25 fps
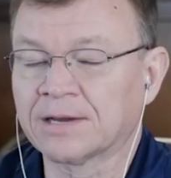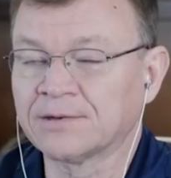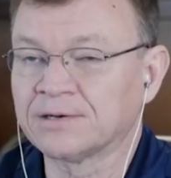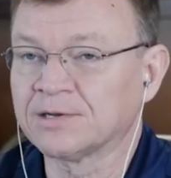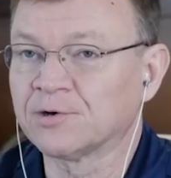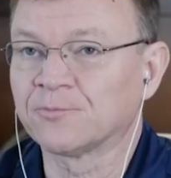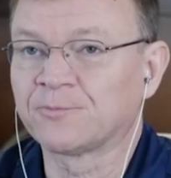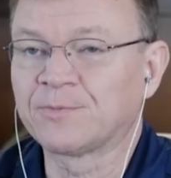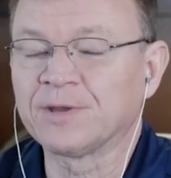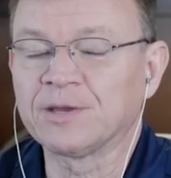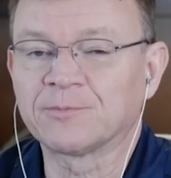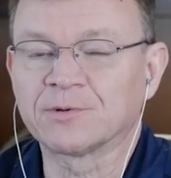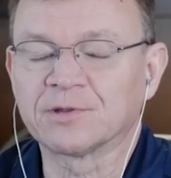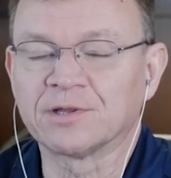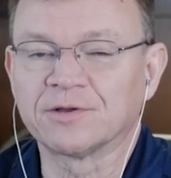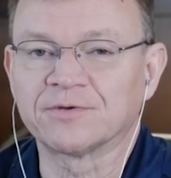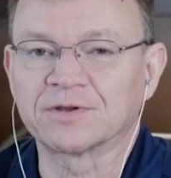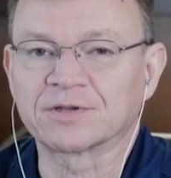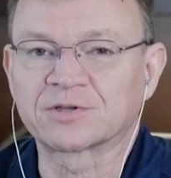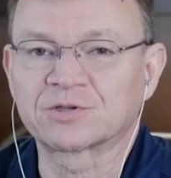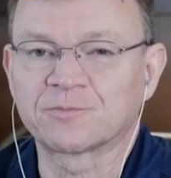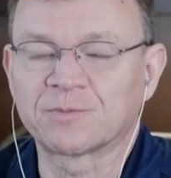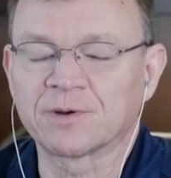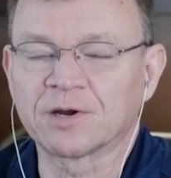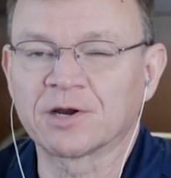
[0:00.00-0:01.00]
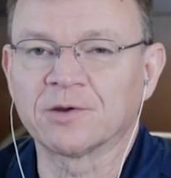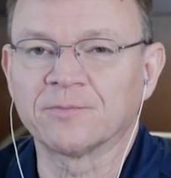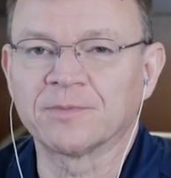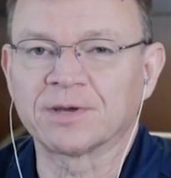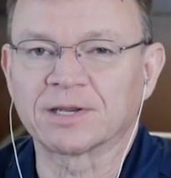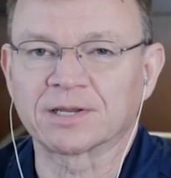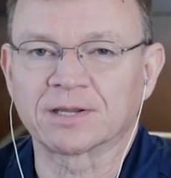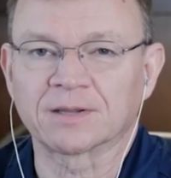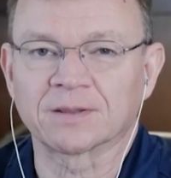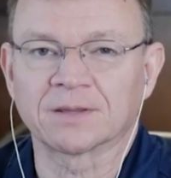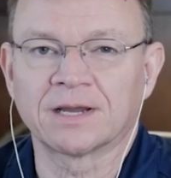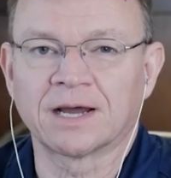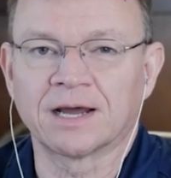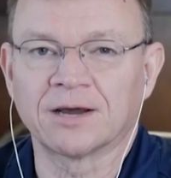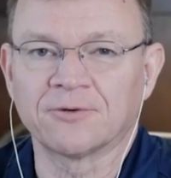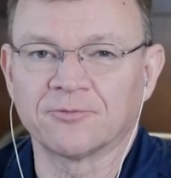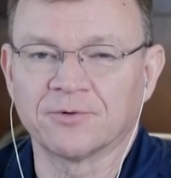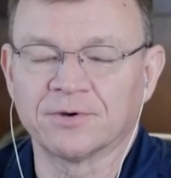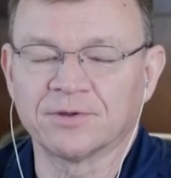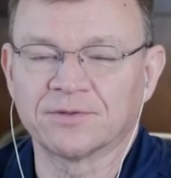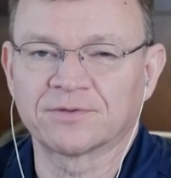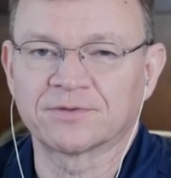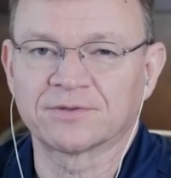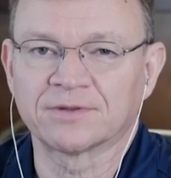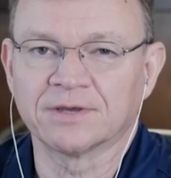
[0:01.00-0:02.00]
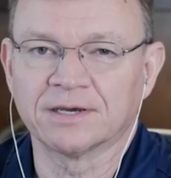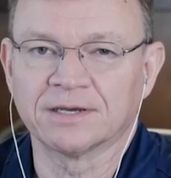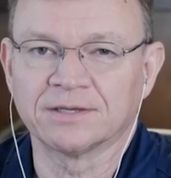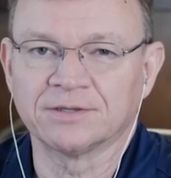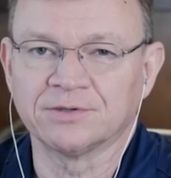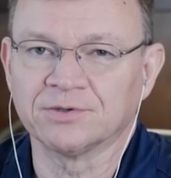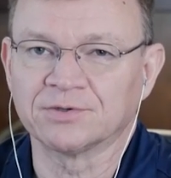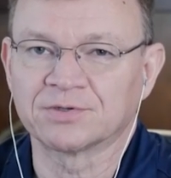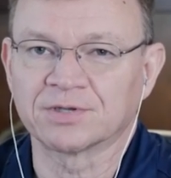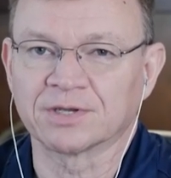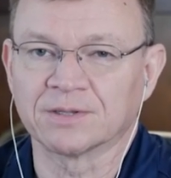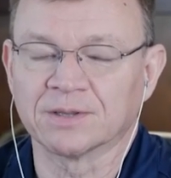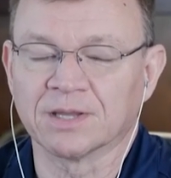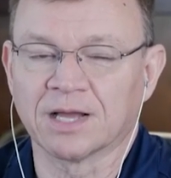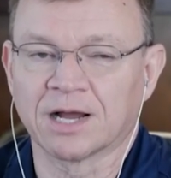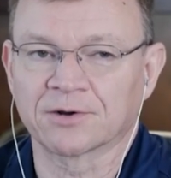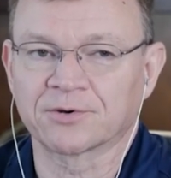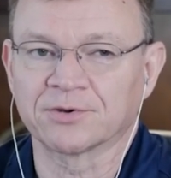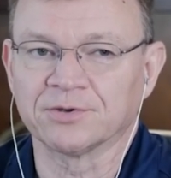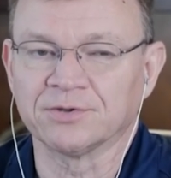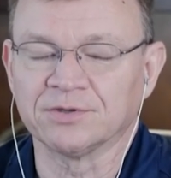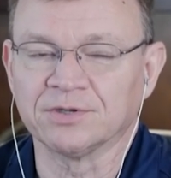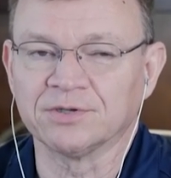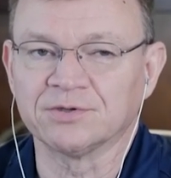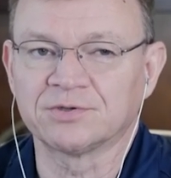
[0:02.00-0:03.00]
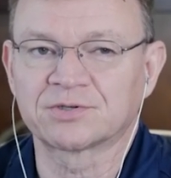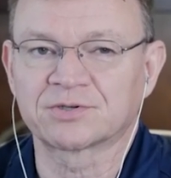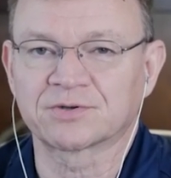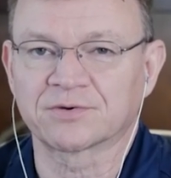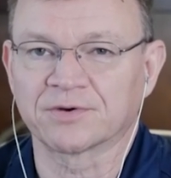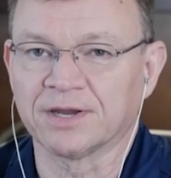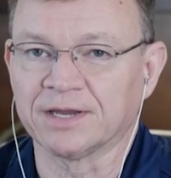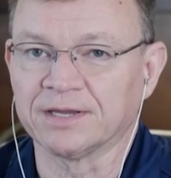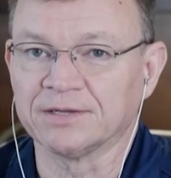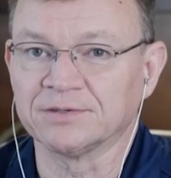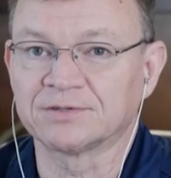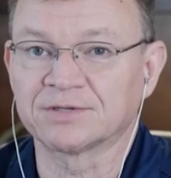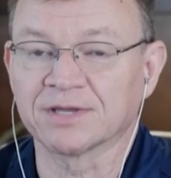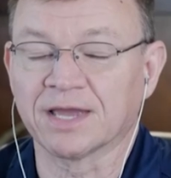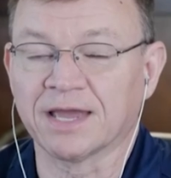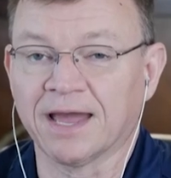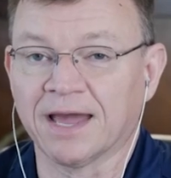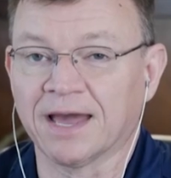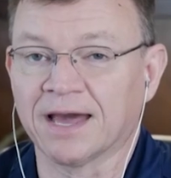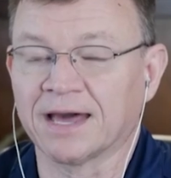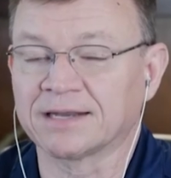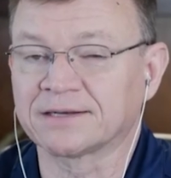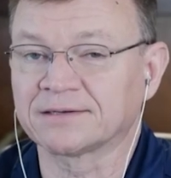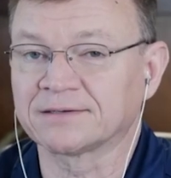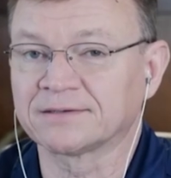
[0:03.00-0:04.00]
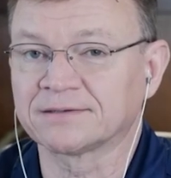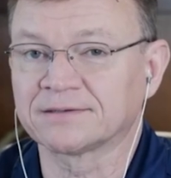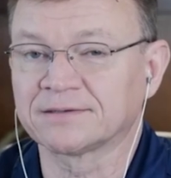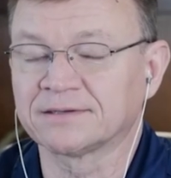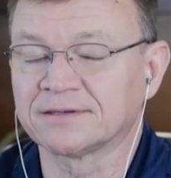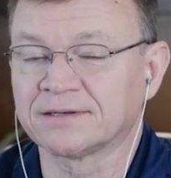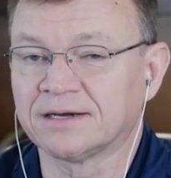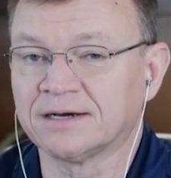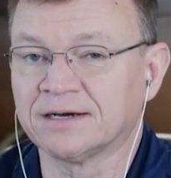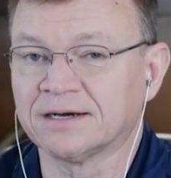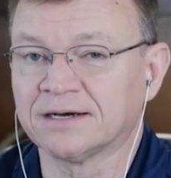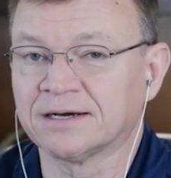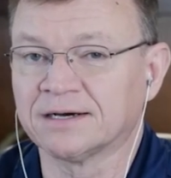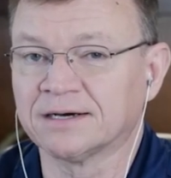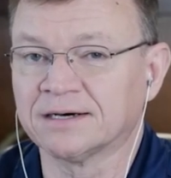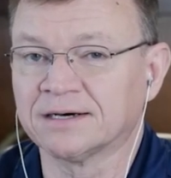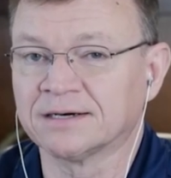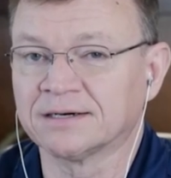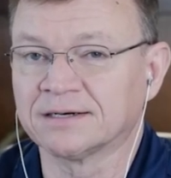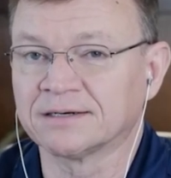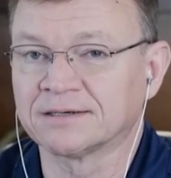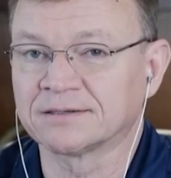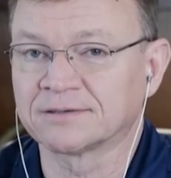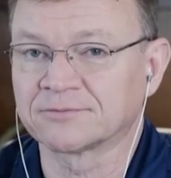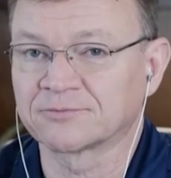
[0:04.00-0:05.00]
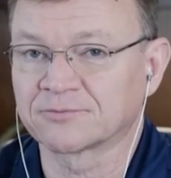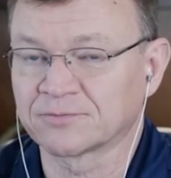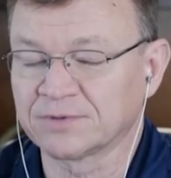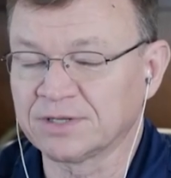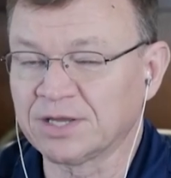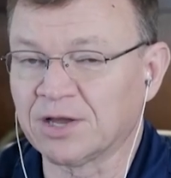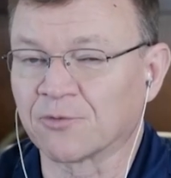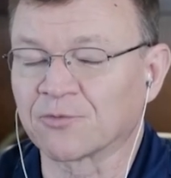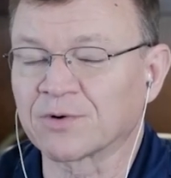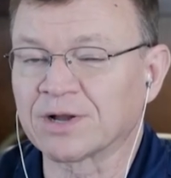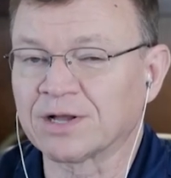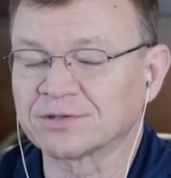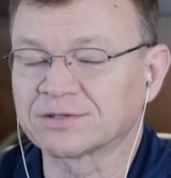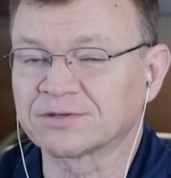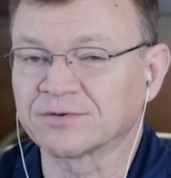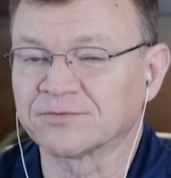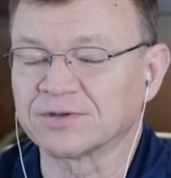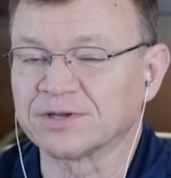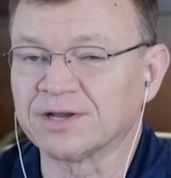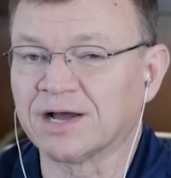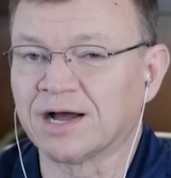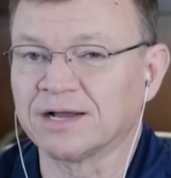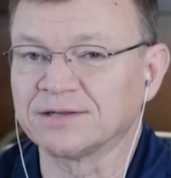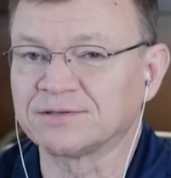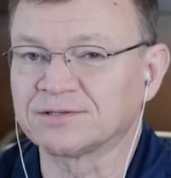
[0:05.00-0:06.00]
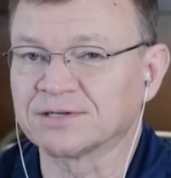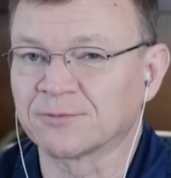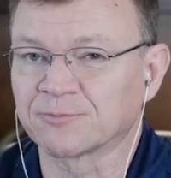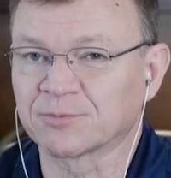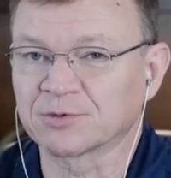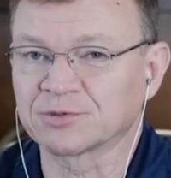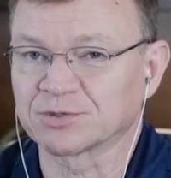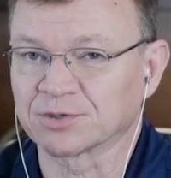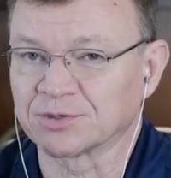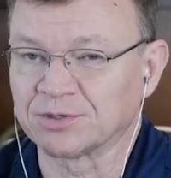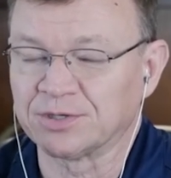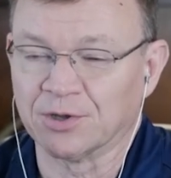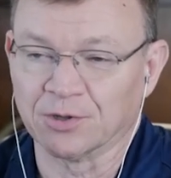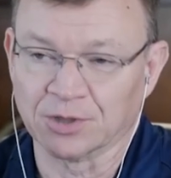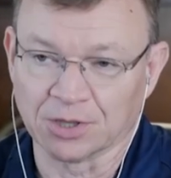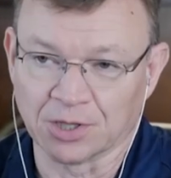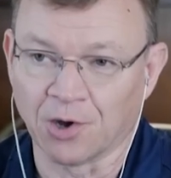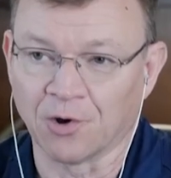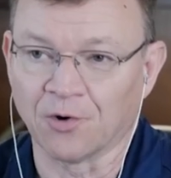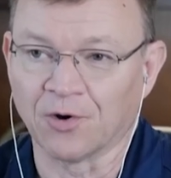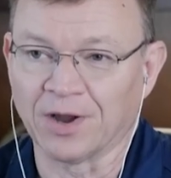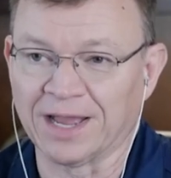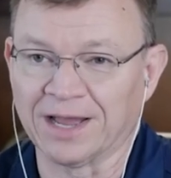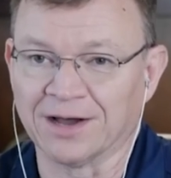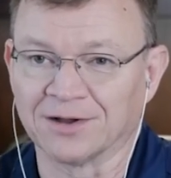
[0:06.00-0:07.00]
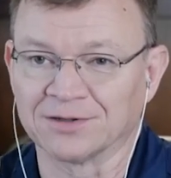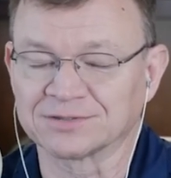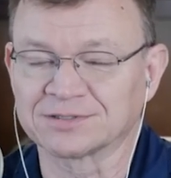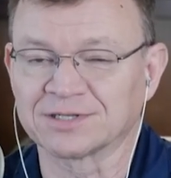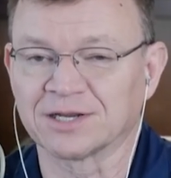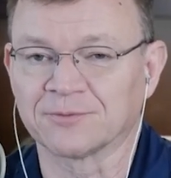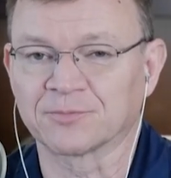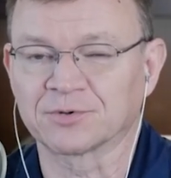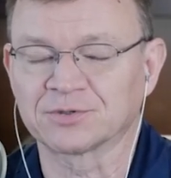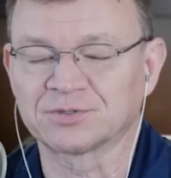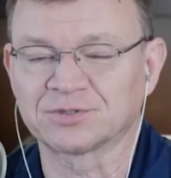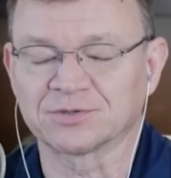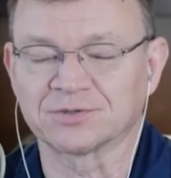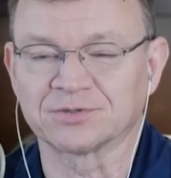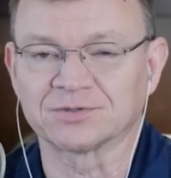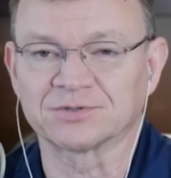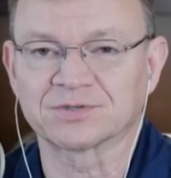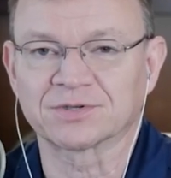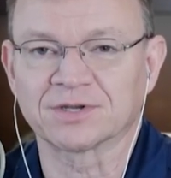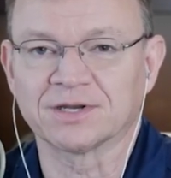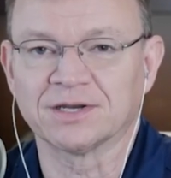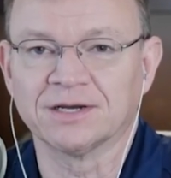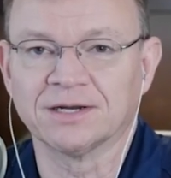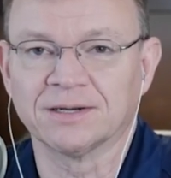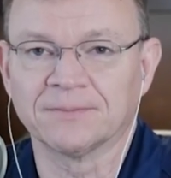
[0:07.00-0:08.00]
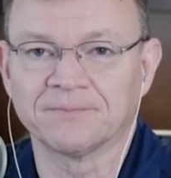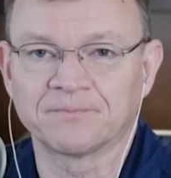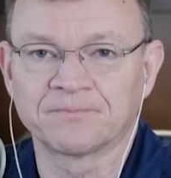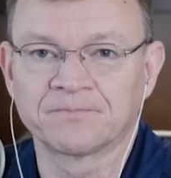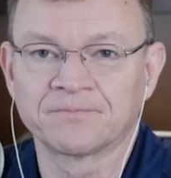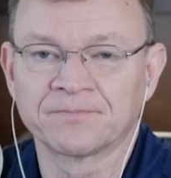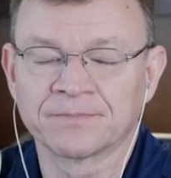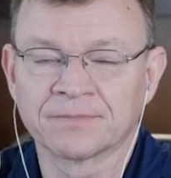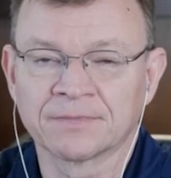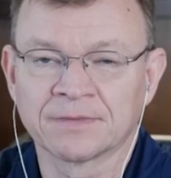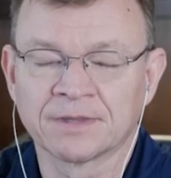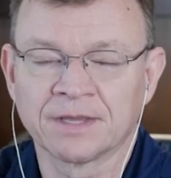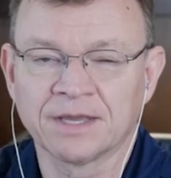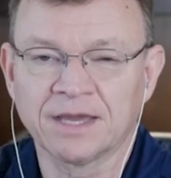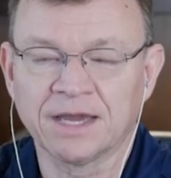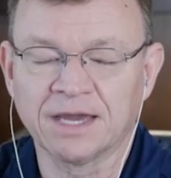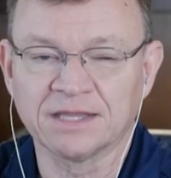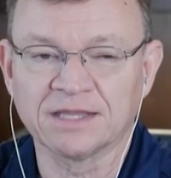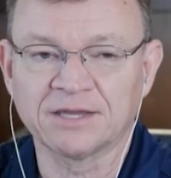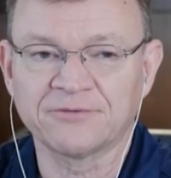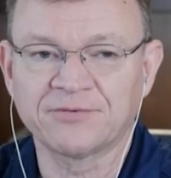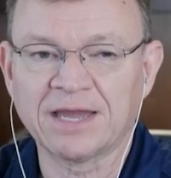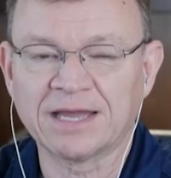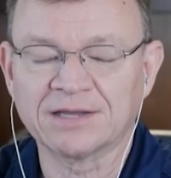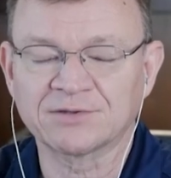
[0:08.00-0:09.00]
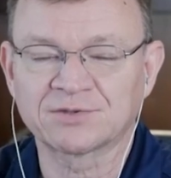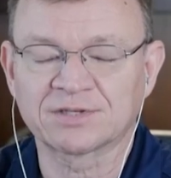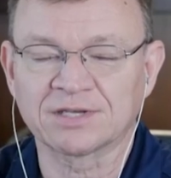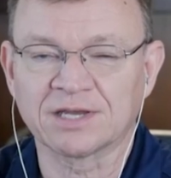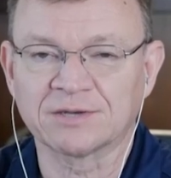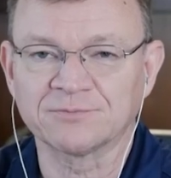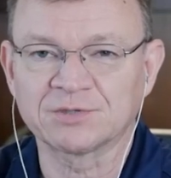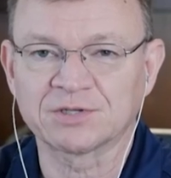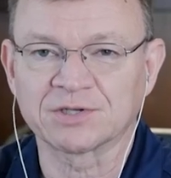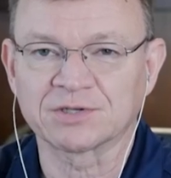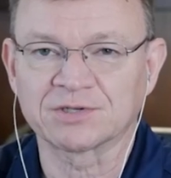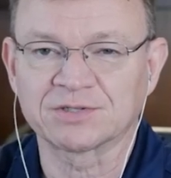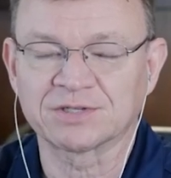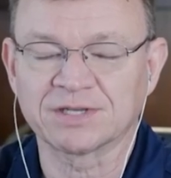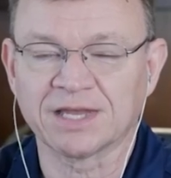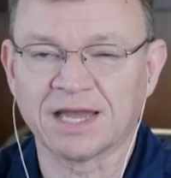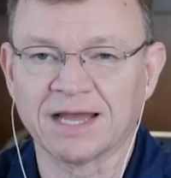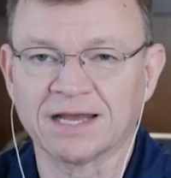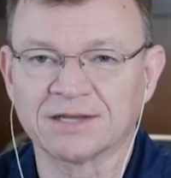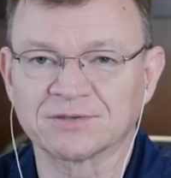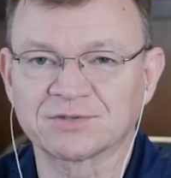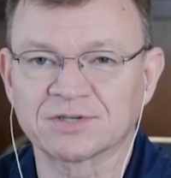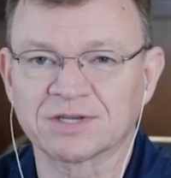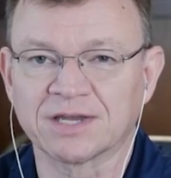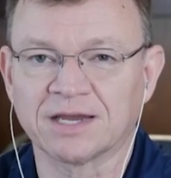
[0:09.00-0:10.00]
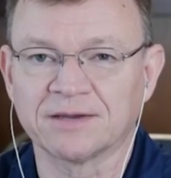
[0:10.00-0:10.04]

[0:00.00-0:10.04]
know people have experimented a lot with using lager yeast strains at relatively high temperature, low ale temperatures, and they've had some success.